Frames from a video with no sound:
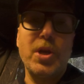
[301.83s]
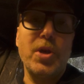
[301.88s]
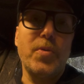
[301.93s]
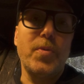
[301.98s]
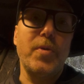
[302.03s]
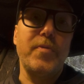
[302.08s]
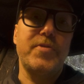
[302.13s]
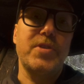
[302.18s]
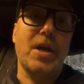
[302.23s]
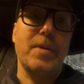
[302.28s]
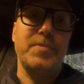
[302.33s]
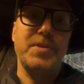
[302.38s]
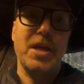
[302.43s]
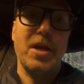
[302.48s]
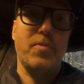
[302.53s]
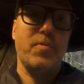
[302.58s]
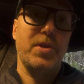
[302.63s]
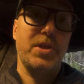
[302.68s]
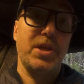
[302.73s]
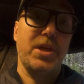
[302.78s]
in a rooftop
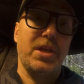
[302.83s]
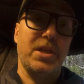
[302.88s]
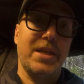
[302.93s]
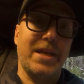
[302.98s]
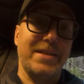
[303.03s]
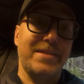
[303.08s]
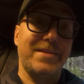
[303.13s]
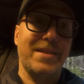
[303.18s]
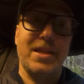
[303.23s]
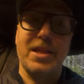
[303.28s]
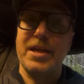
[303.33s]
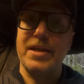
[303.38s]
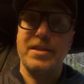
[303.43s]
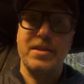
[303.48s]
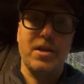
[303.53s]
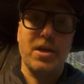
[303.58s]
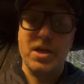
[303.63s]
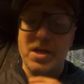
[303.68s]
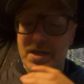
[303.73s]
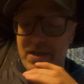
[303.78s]
tent with a nice tent, like
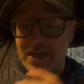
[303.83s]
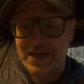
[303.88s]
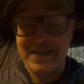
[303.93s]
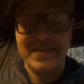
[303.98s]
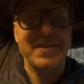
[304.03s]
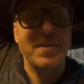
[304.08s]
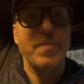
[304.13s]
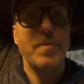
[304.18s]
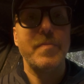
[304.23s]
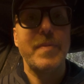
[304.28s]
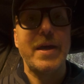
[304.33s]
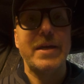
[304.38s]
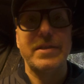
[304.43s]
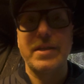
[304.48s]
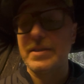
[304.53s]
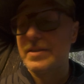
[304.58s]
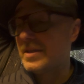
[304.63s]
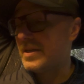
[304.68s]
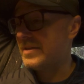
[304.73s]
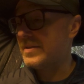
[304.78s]
a nice sleeping bag
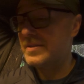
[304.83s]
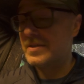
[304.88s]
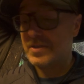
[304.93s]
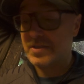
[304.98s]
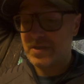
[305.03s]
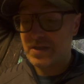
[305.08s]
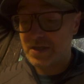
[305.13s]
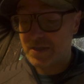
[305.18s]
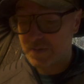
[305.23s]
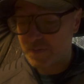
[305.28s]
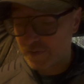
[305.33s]
like this is